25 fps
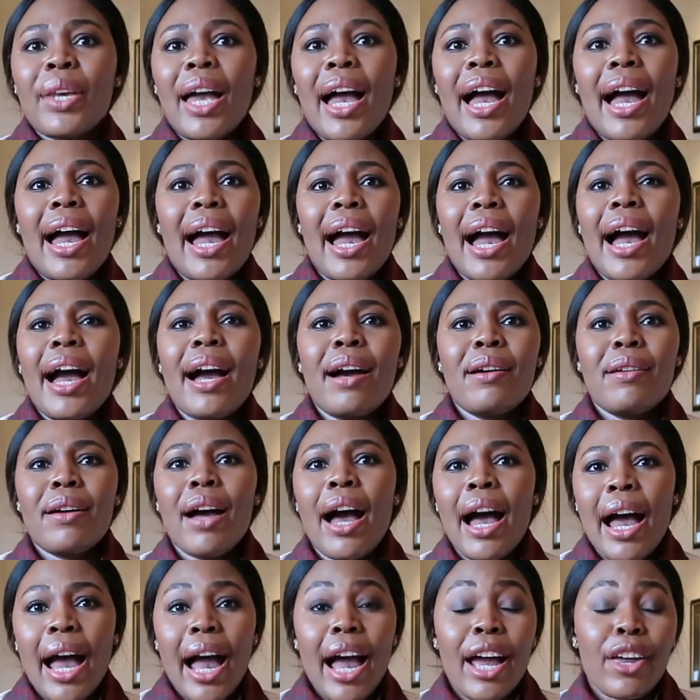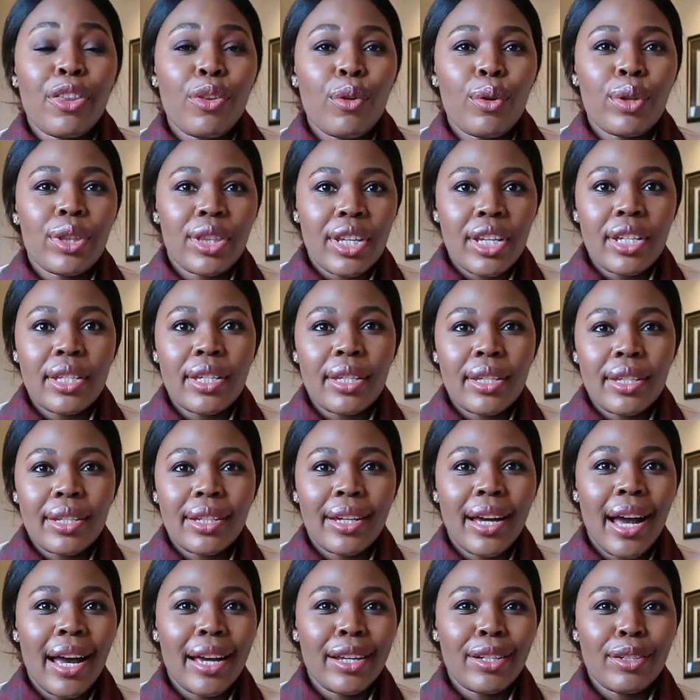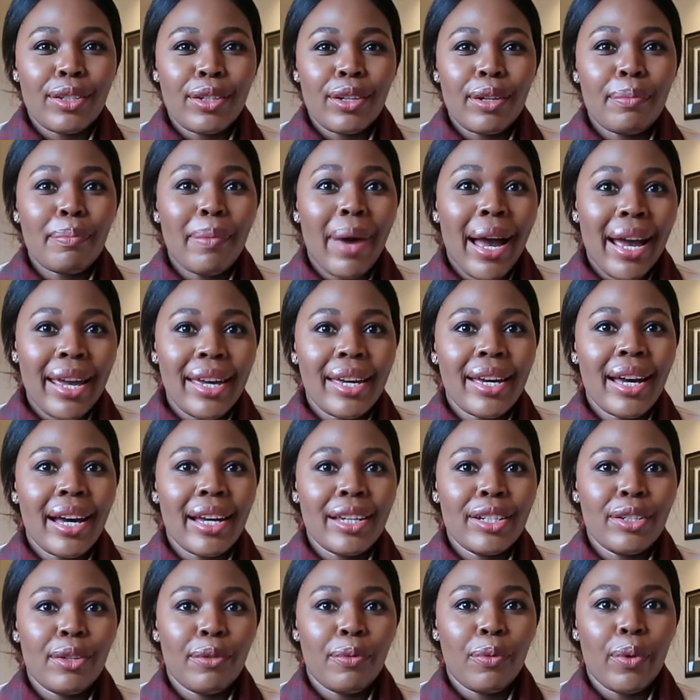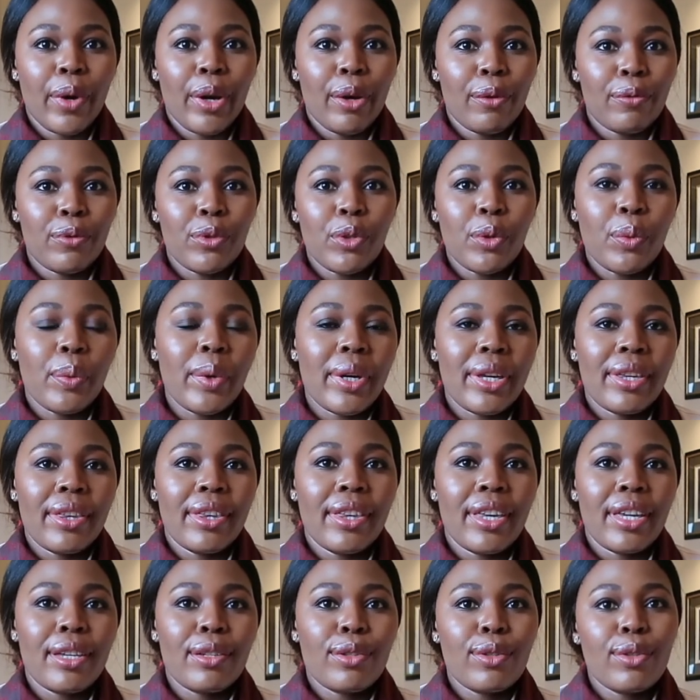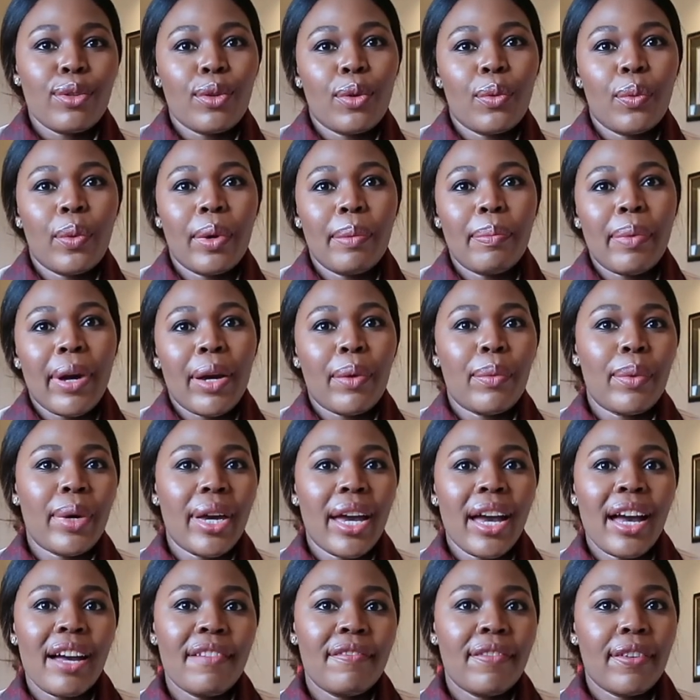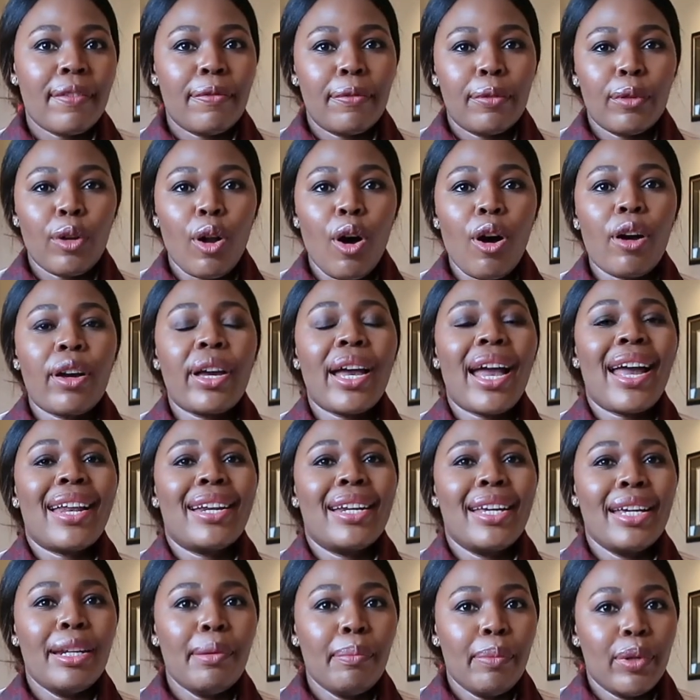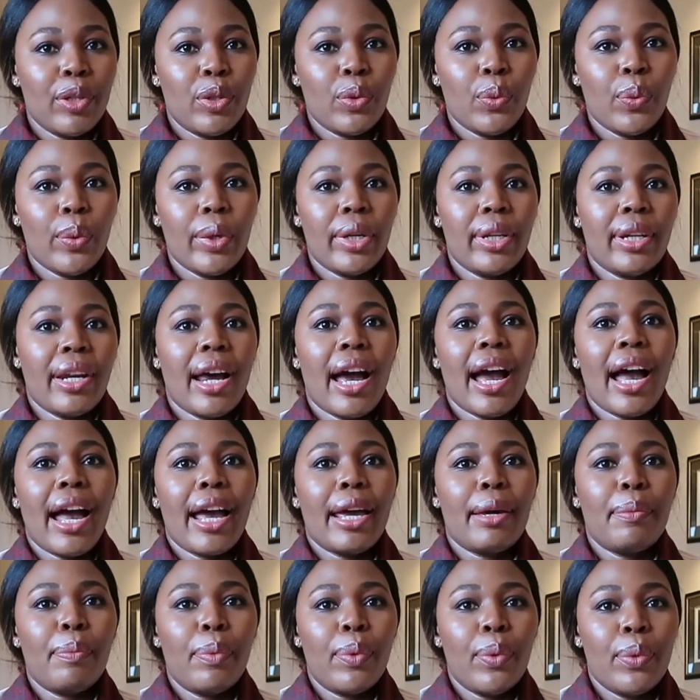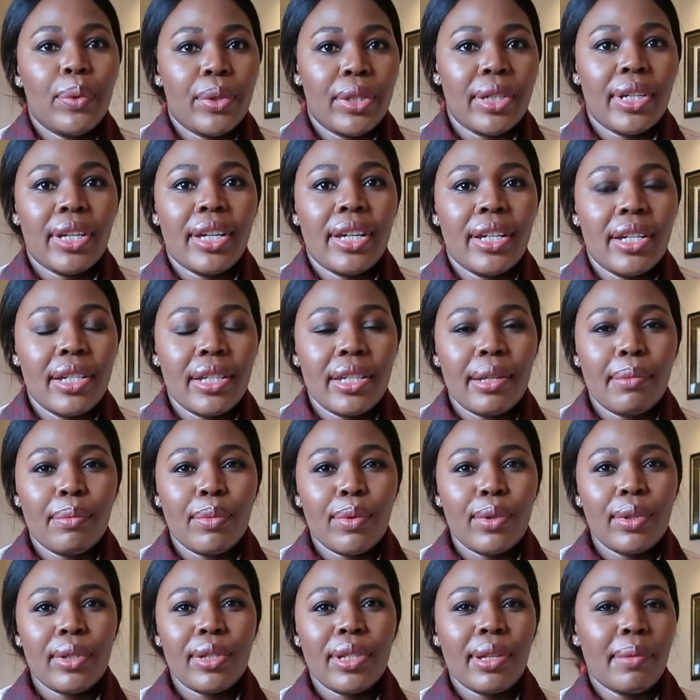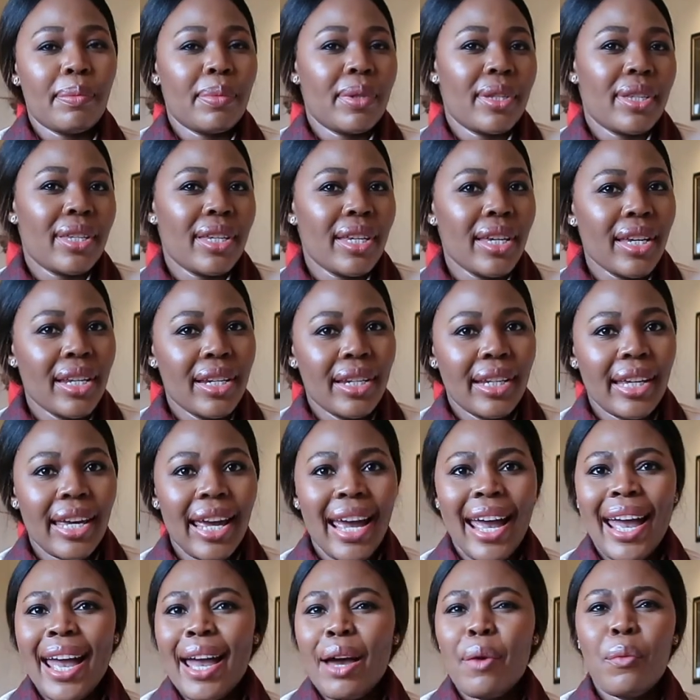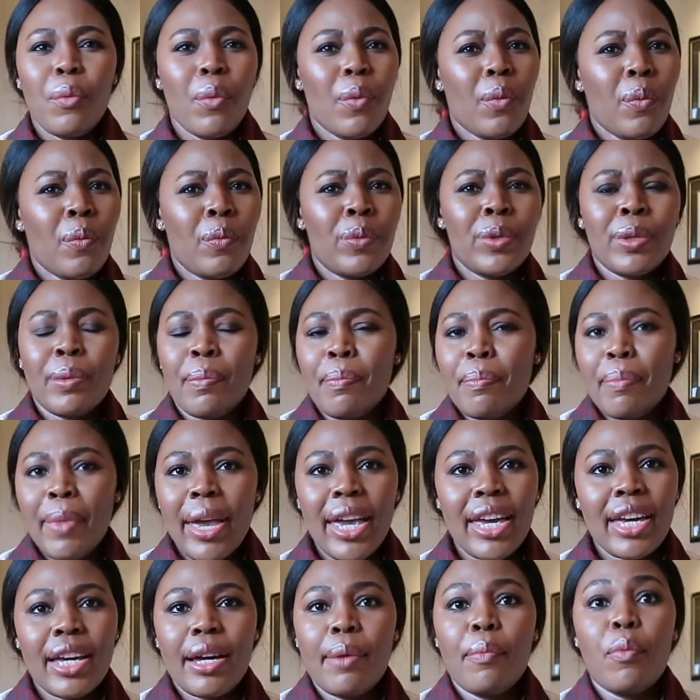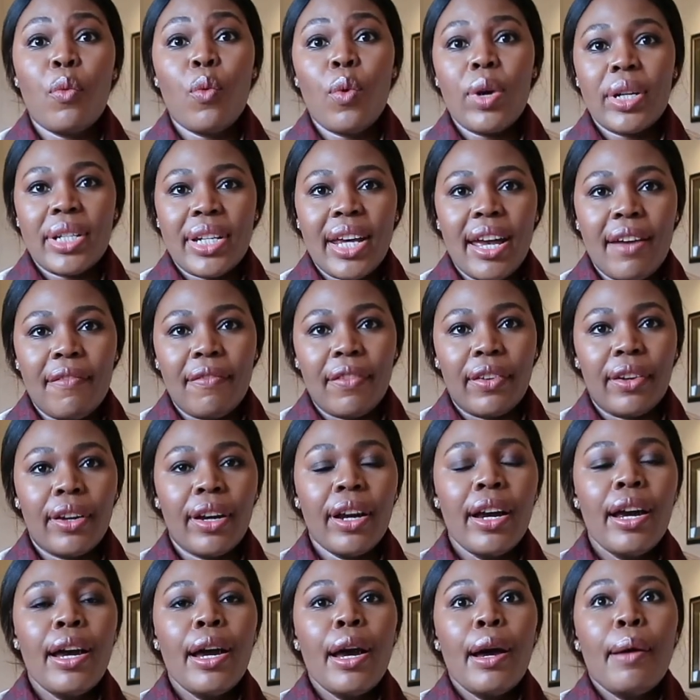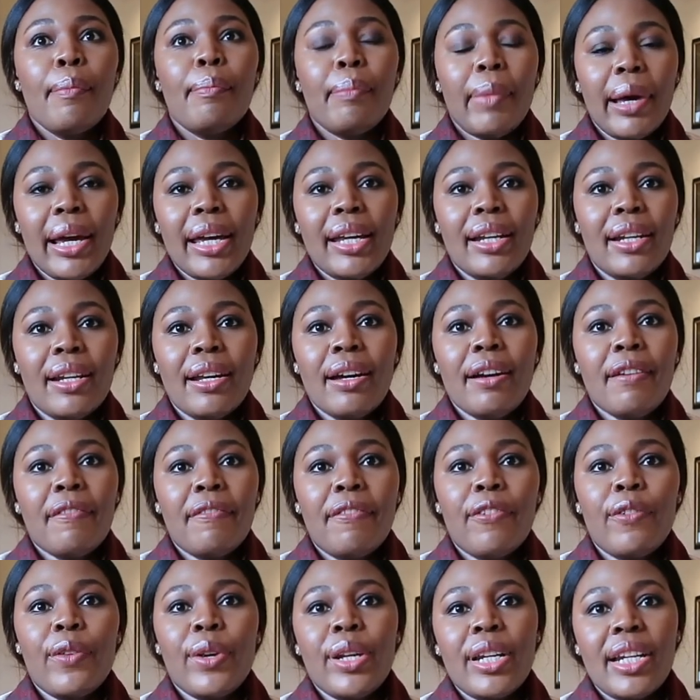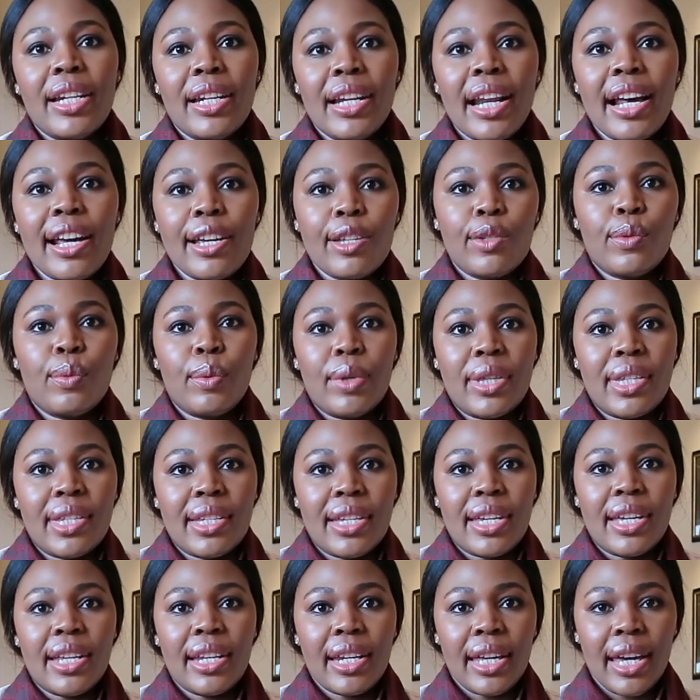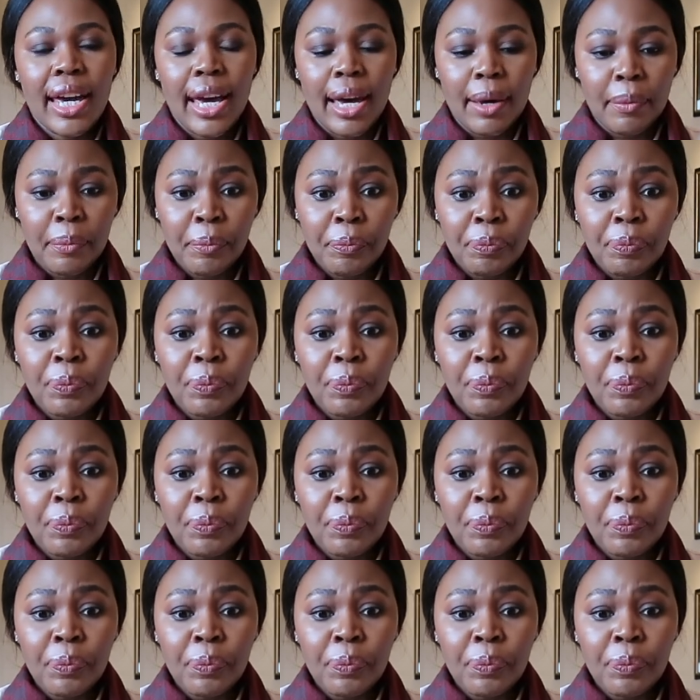I, I, I thought this is a kind my kind of way of doing things so whereby we have a vlog and in between I put in some some skincare some makeup whatever my love really lies with skincare